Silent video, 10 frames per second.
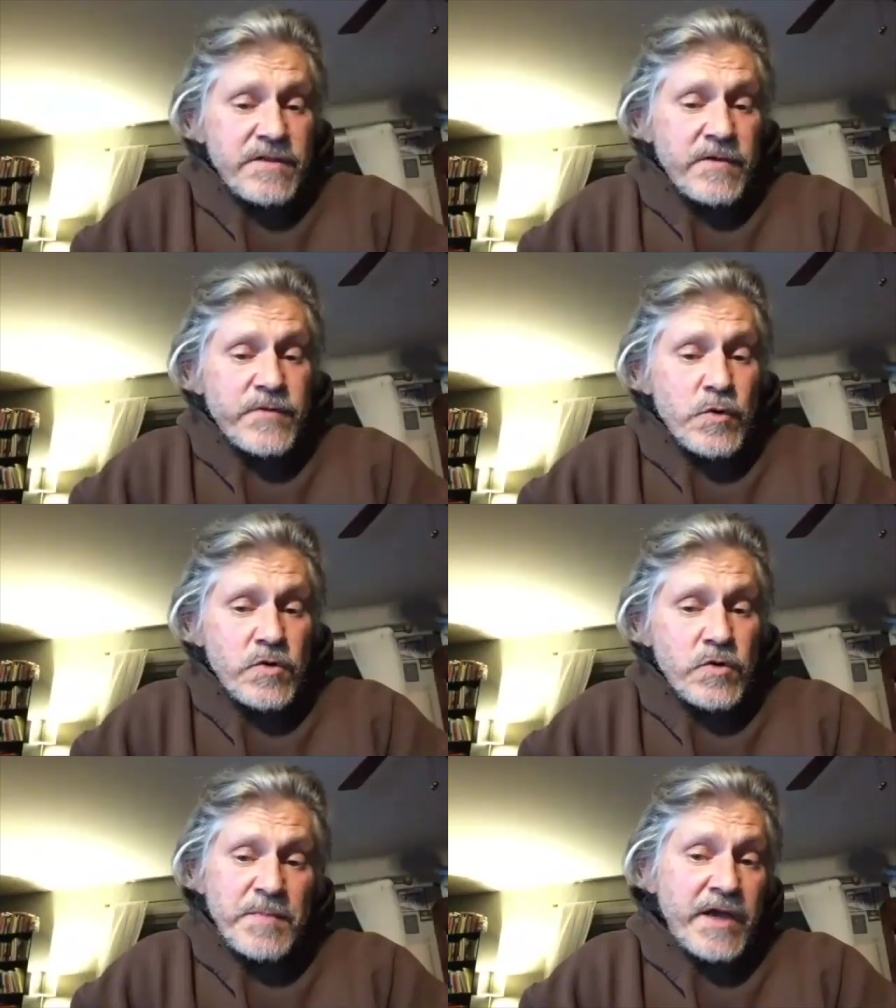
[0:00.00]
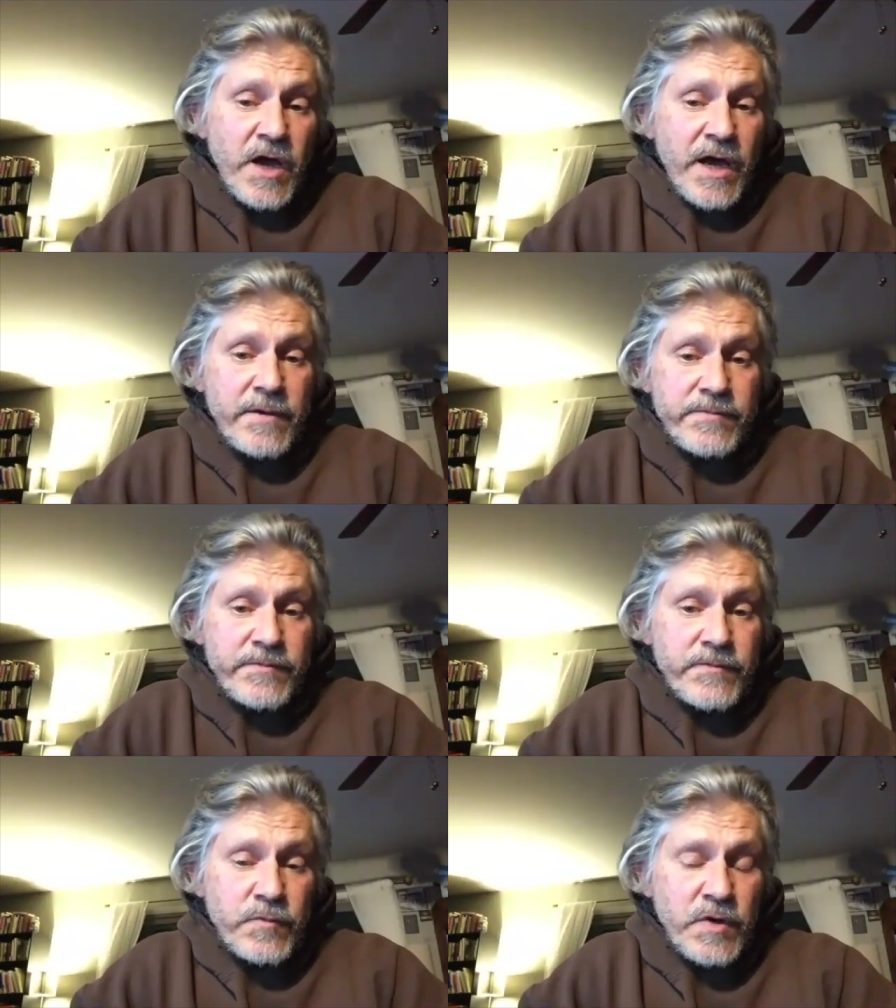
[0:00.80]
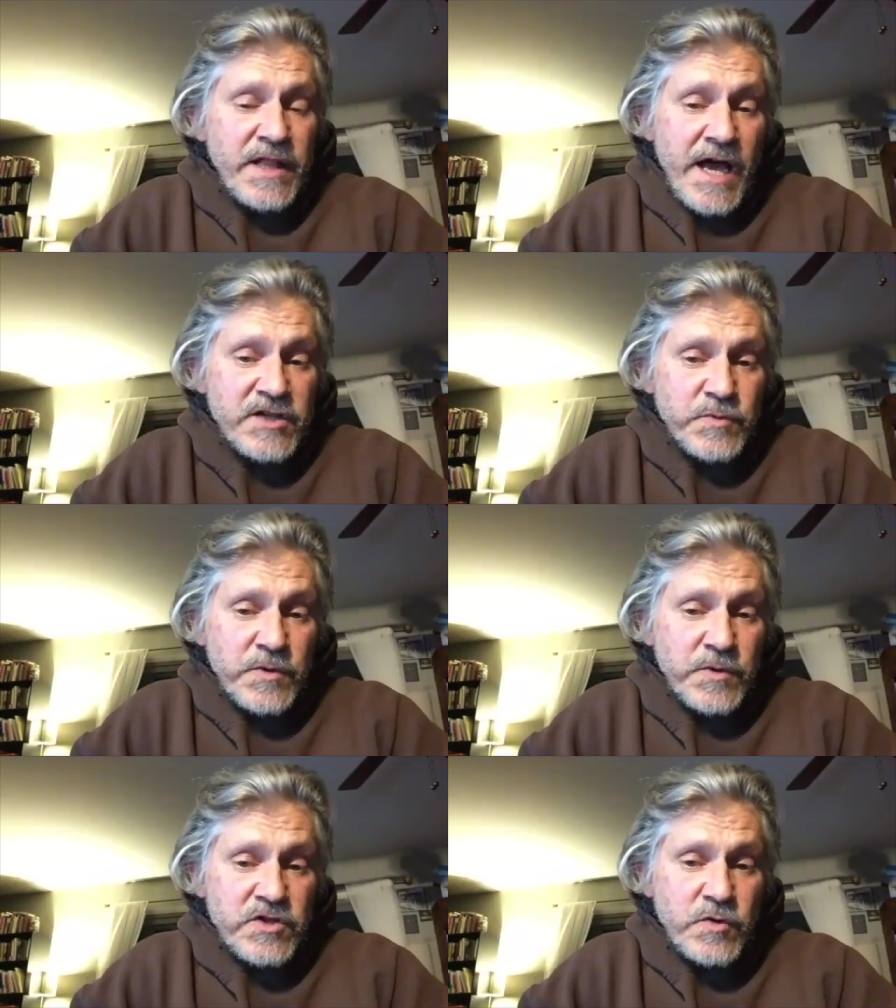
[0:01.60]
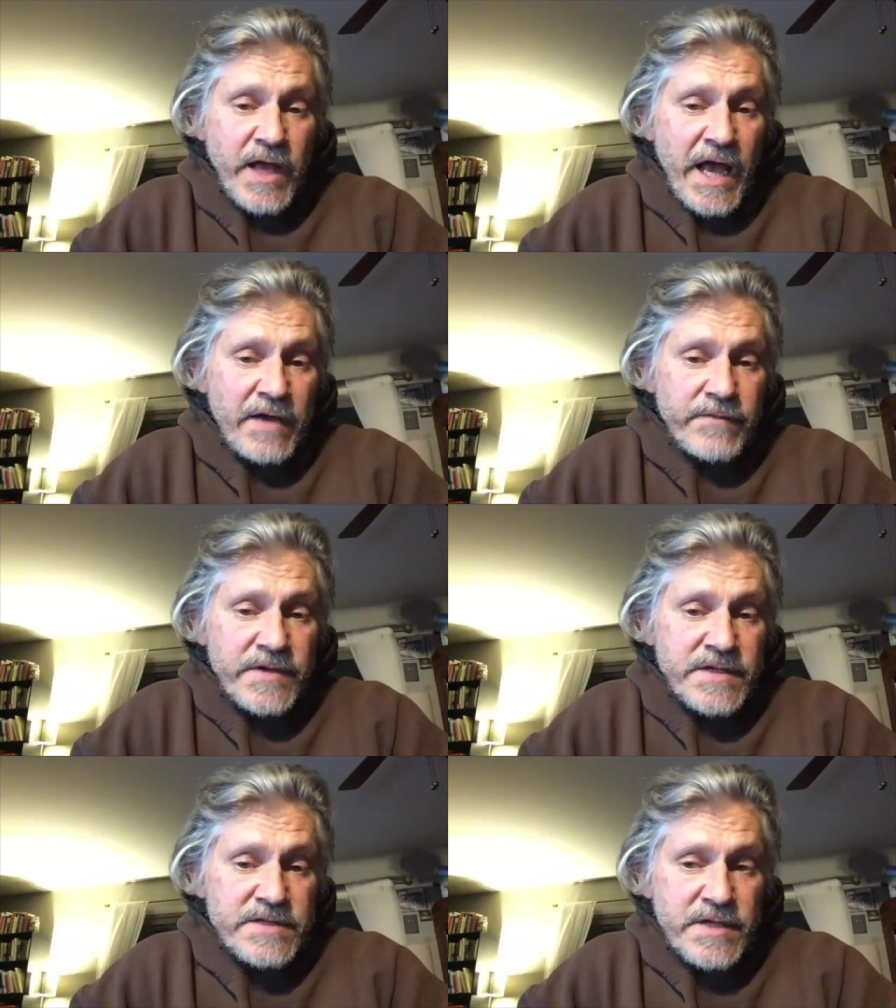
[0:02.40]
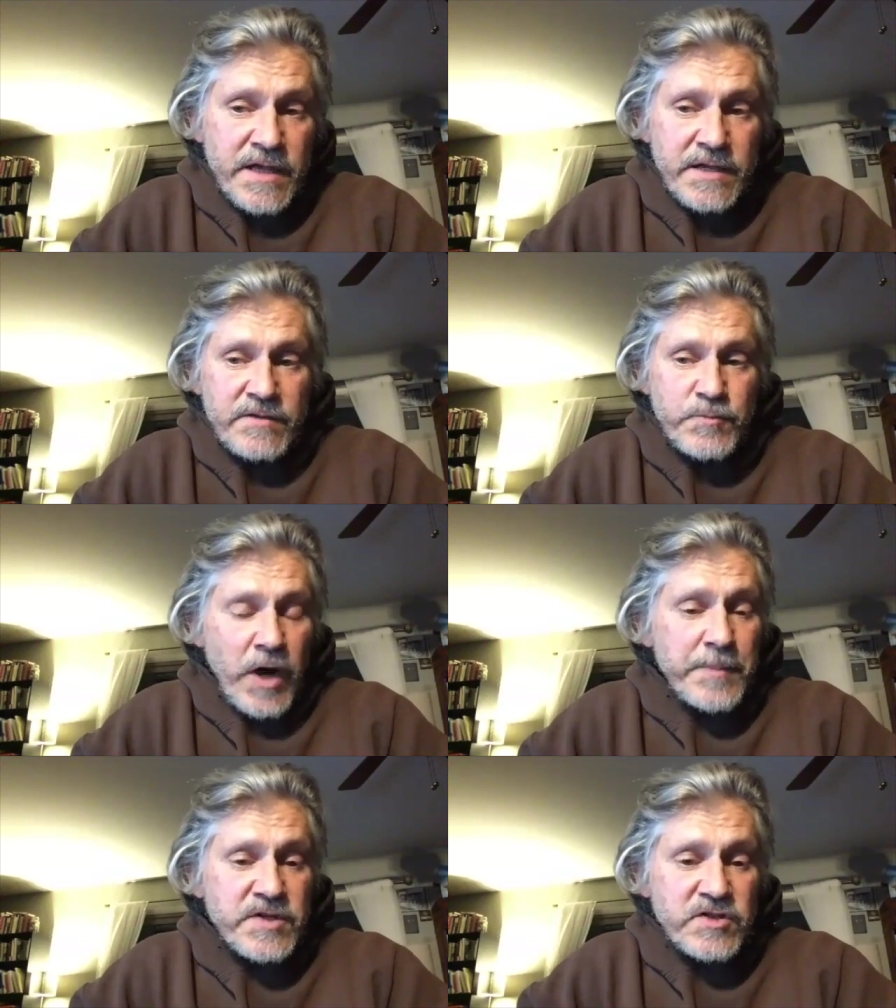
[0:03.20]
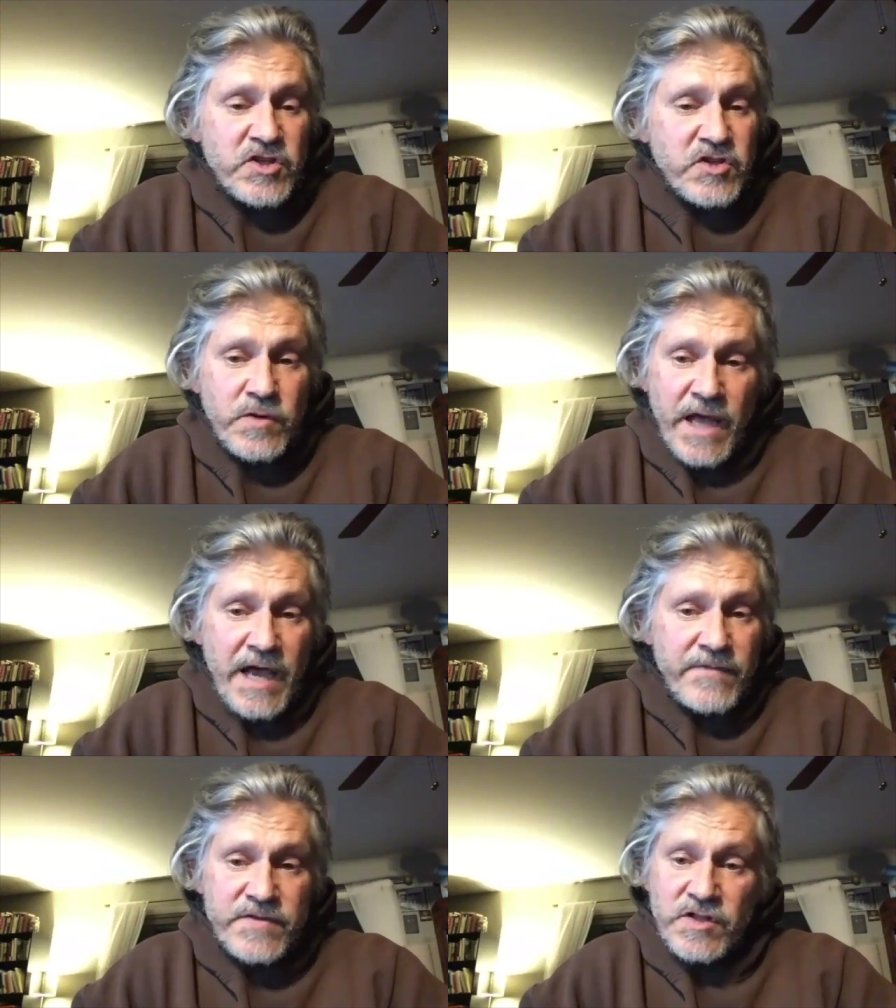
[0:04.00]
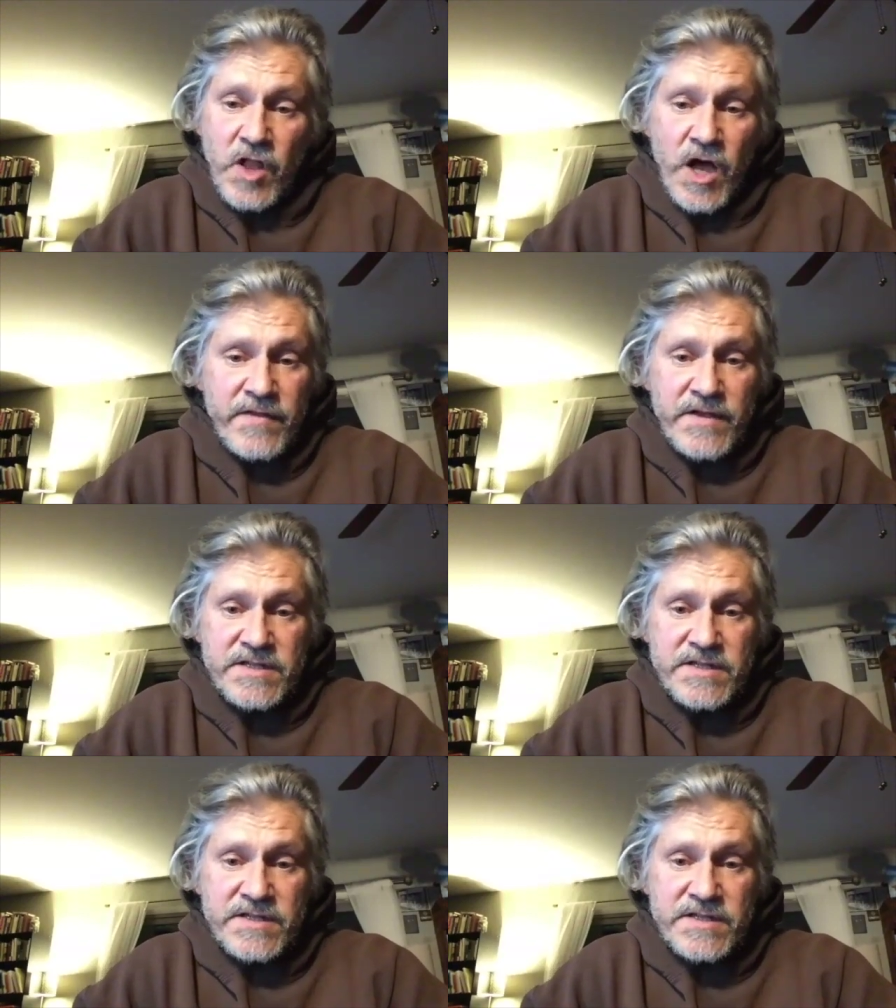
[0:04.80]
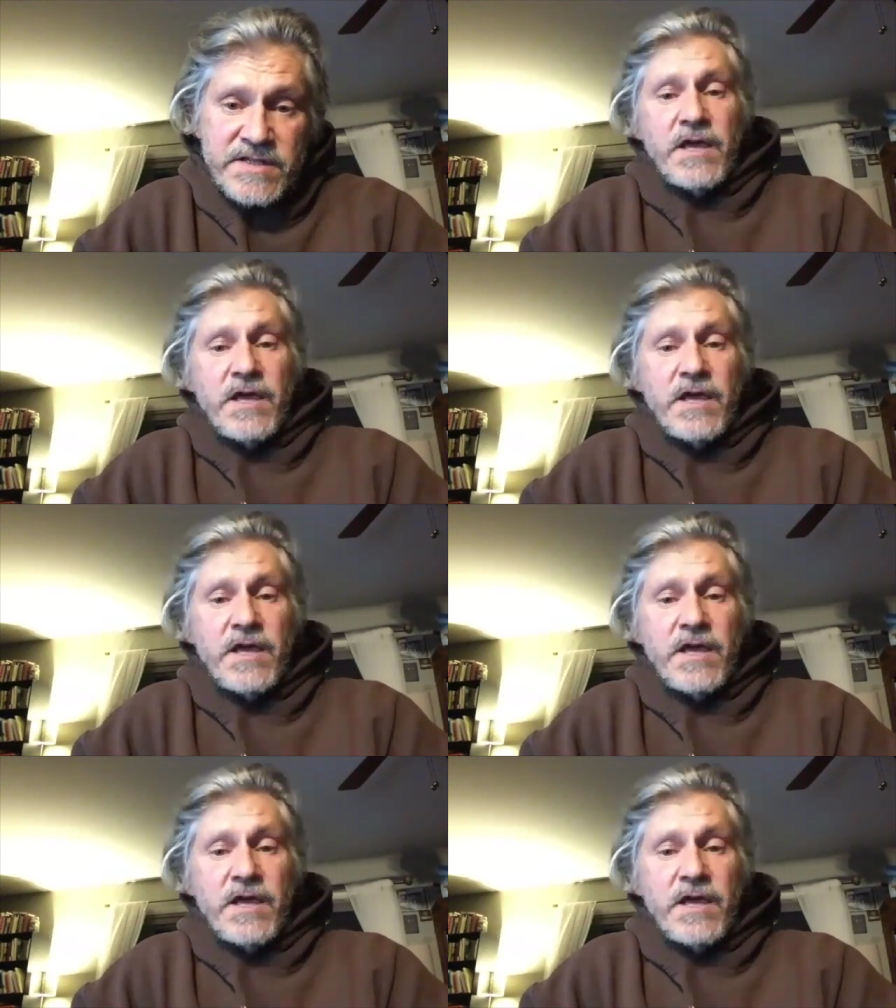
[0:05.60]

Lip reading: viewer might not realize what 2.5 is. And Proposition 2.5 is the law that says,